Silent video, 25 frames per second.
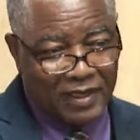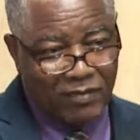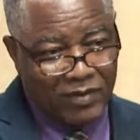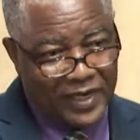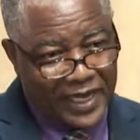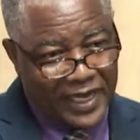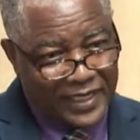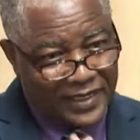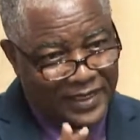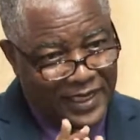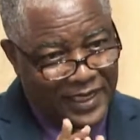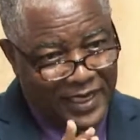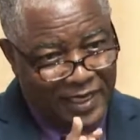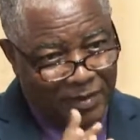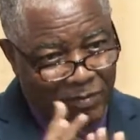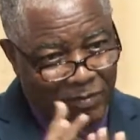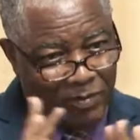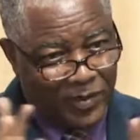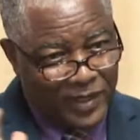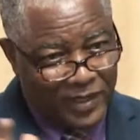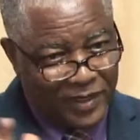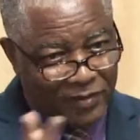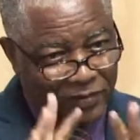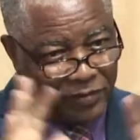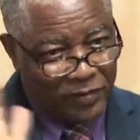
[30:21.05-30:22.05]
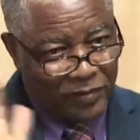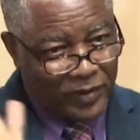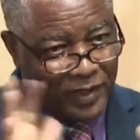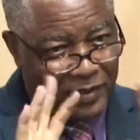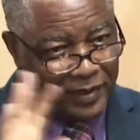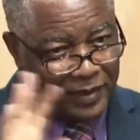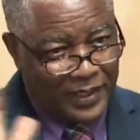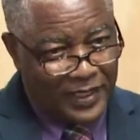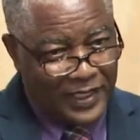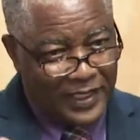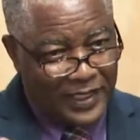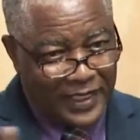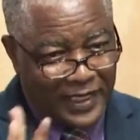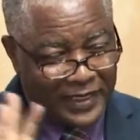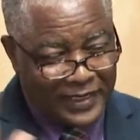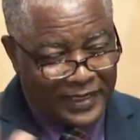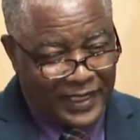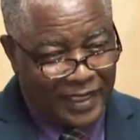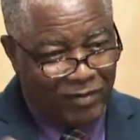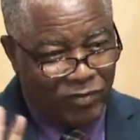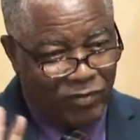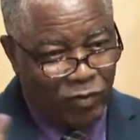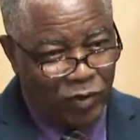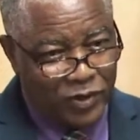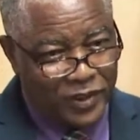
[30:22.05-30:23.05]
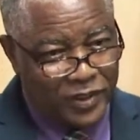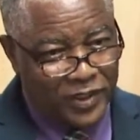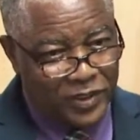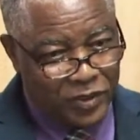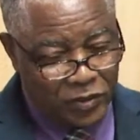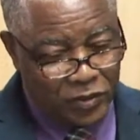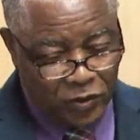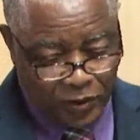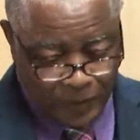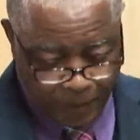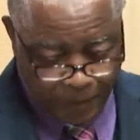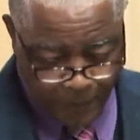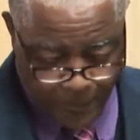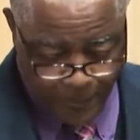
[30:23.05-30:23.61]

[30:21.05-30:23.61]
And that's another side of foolishness, you know.